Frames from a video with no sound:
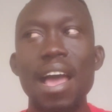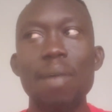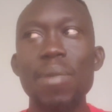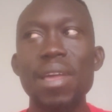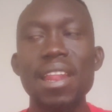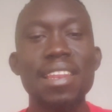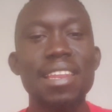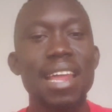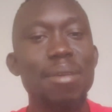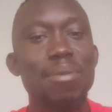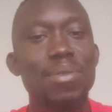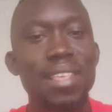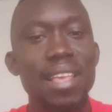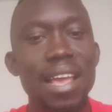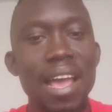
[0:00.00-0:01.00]
many
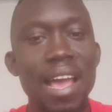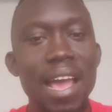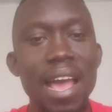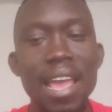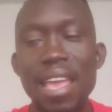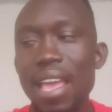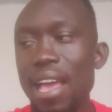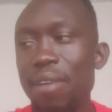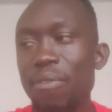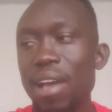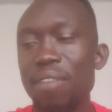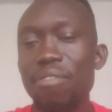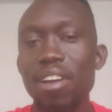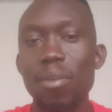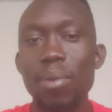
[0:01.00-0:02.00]
times I
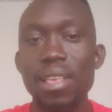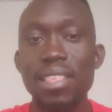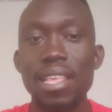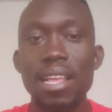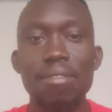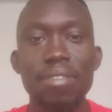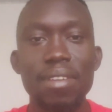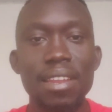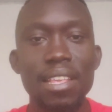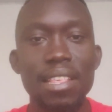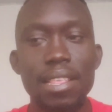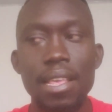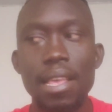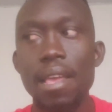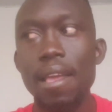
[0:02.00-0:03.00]
found myself in
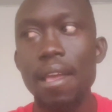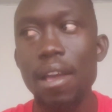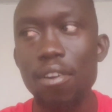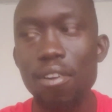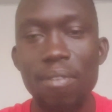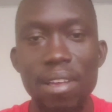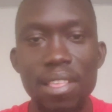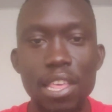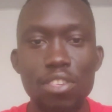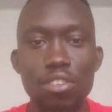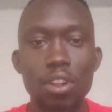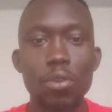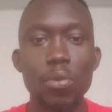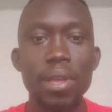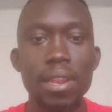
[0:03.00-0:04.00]
this
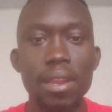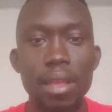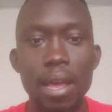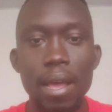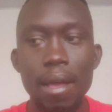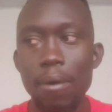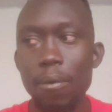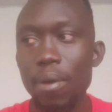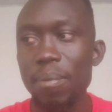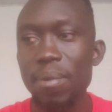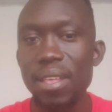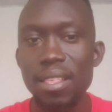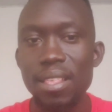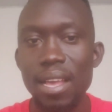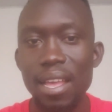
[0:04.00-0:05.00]
conversation with web
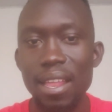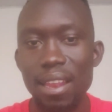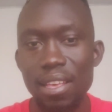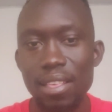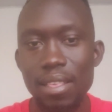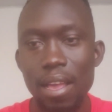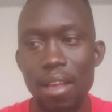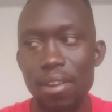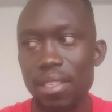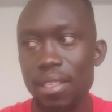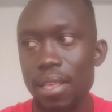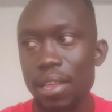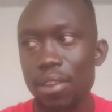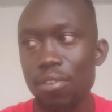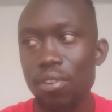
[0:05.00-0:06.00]
designers. I'll
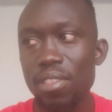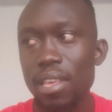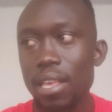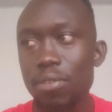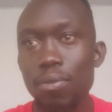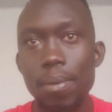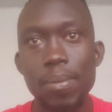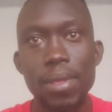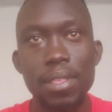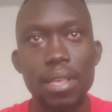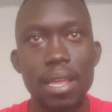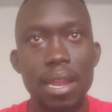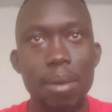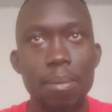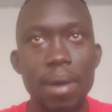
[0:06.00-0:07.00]
say not just web
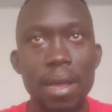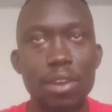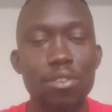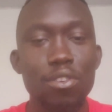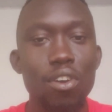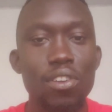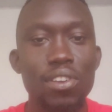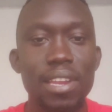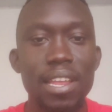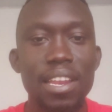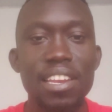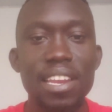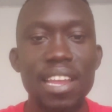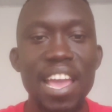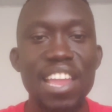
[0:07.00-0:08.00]
designer, but
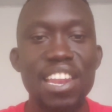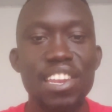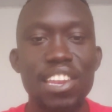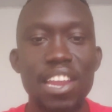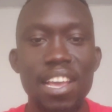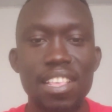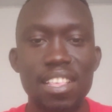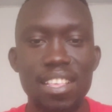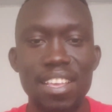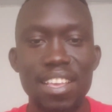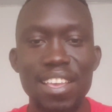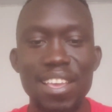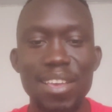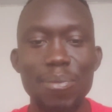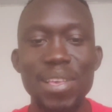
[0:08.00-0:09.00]
content editors,
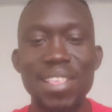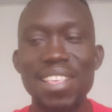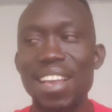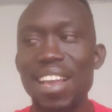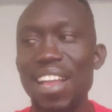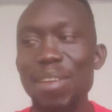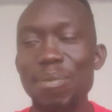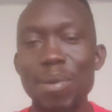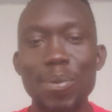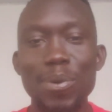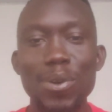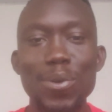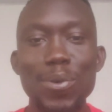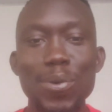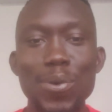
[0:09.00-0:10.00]
basically
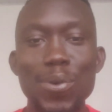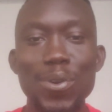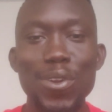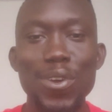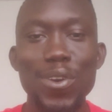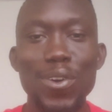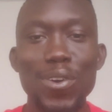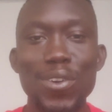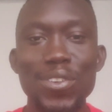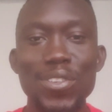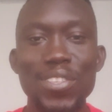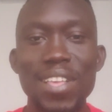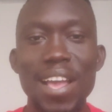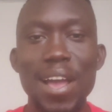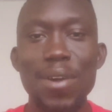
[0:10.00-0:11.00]
people who
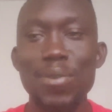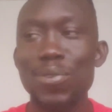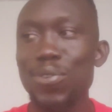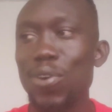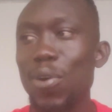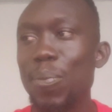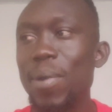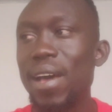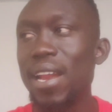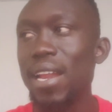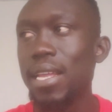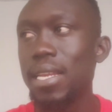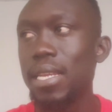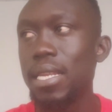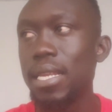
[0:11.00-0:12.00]
knows how to
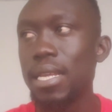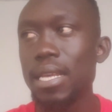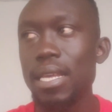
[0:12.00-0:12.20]
operate